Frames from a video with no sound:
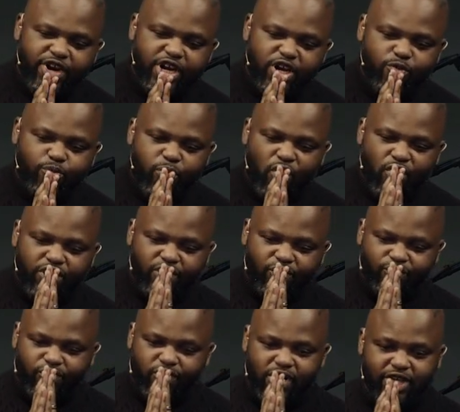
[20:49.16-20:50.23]
important
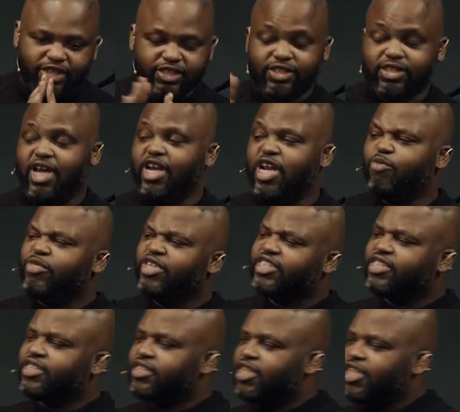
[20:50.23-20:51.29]
for us, and let me just